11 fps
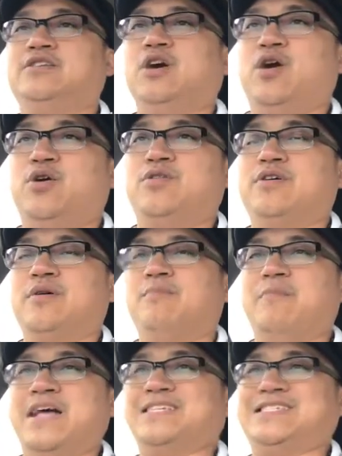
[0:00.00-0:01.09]
Don't
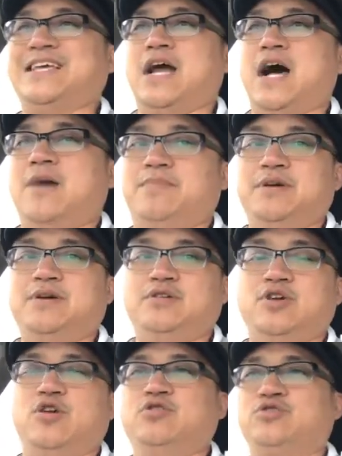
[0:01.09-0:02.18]
mess it up.
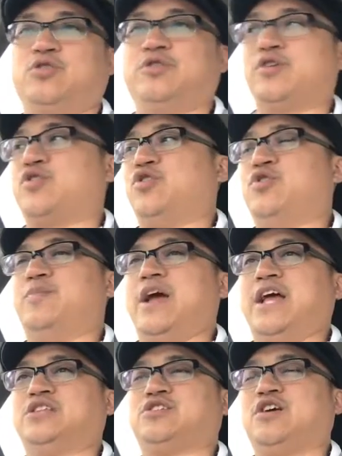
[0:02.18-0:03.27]
Don't join the group
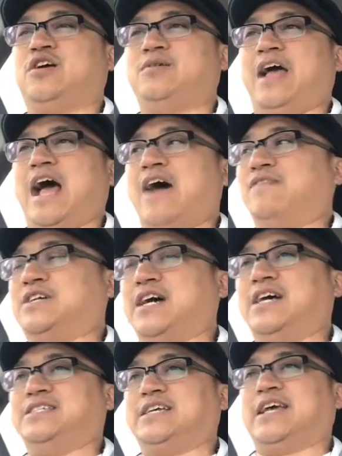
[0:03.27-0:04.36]
and start
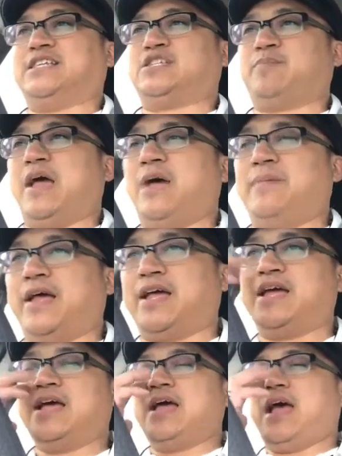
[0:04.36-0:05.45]
advertising and
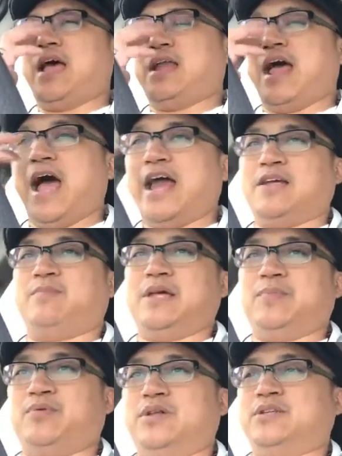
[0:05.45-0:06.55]
spamming and adding
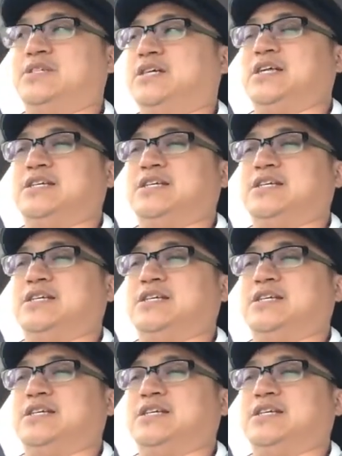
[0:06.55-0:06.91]
people and such.